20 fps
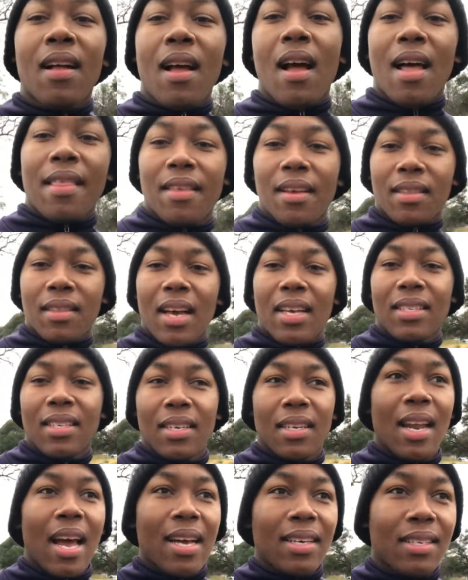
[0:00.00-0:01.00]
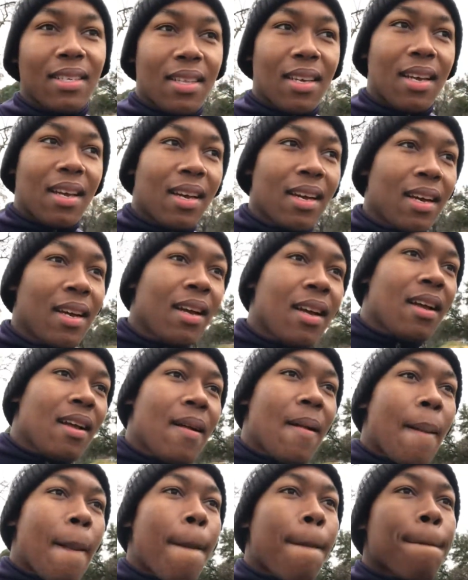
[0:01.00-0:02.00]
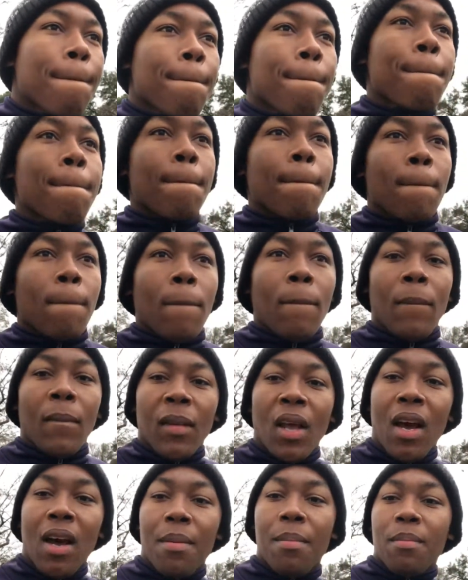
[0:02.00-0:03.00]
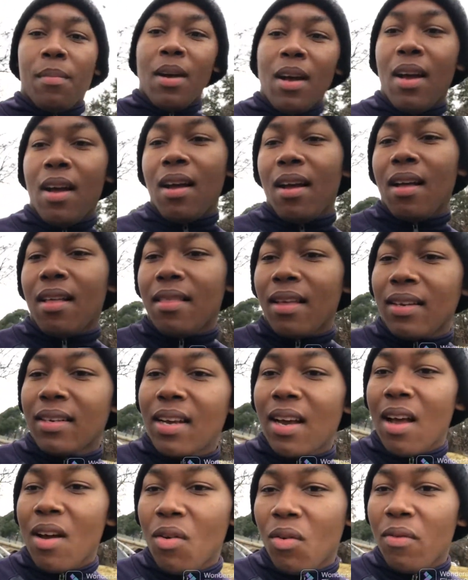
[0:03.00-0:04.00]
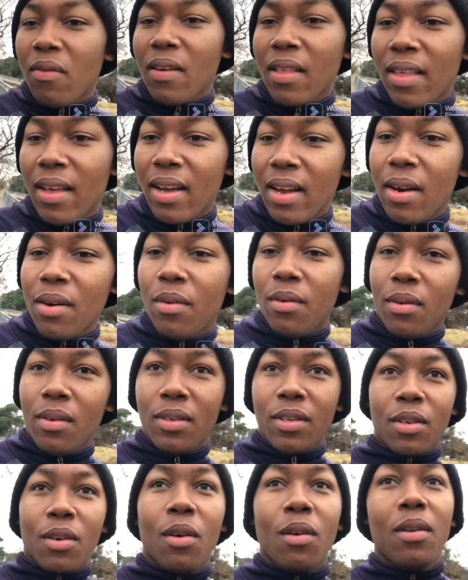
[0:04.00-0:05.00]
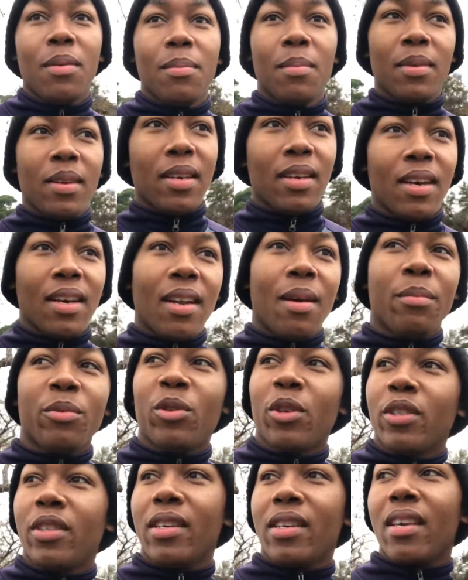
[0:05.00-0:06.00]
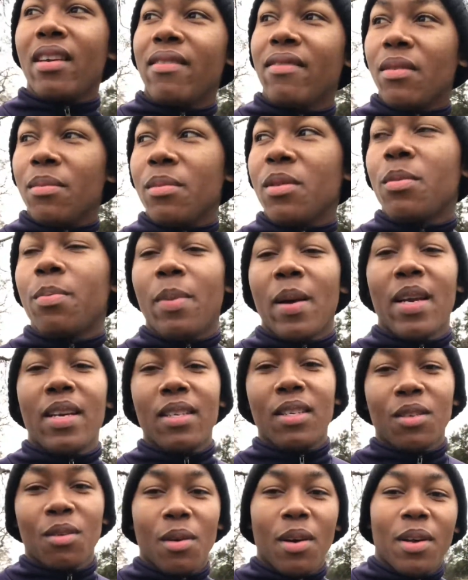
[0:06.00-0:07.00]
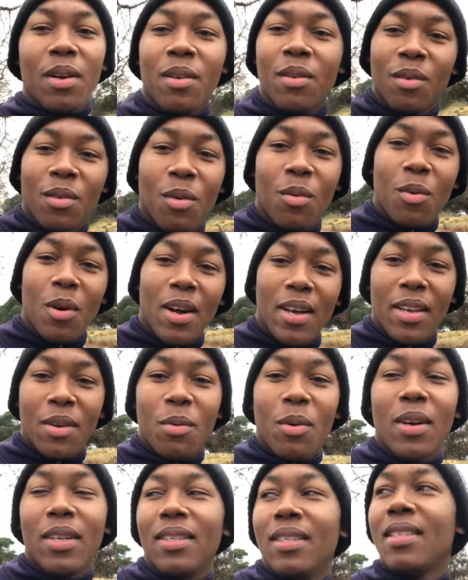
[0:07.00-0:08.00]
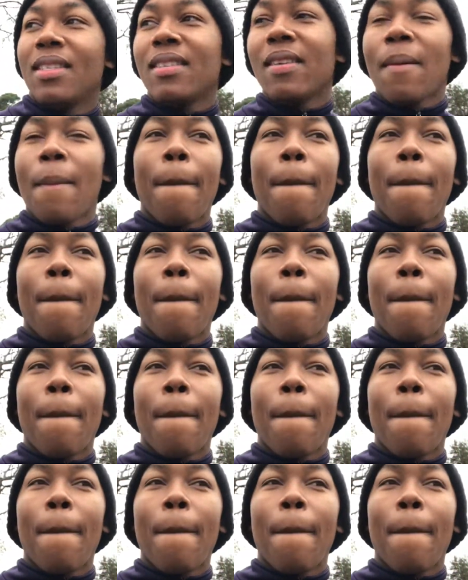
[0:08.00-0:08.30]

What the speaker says: I think that's a nice thing. That guy over there is calling me, and I'm trying to give him space, so I don't know what he wants.